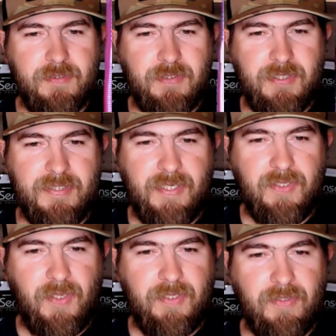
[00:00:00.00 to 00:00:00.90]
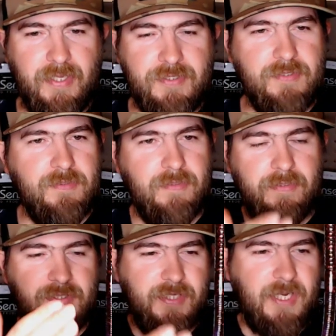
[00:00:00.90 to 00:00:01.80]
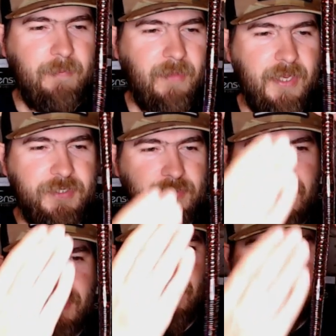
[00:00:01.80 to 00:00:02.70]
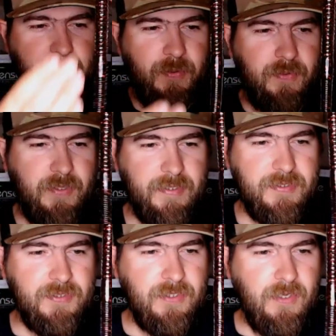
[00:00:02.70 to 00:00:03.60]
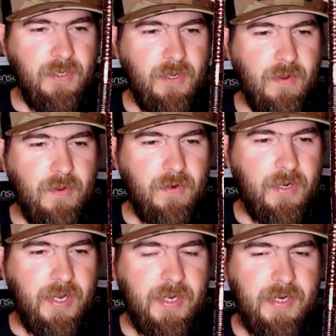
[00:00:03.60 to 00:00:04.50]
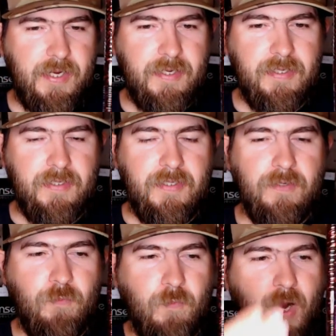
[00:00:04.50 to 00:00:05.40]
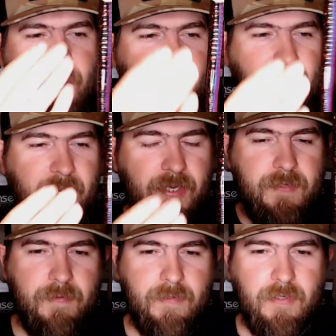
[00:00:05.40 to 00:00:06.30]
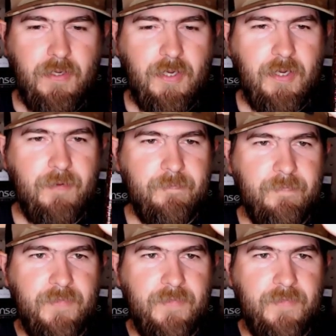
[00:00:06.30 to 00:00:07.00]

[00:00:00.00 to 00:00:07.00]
Kentucky Lake legend Sam Lashley, he loves putting this on a wobble head, um, the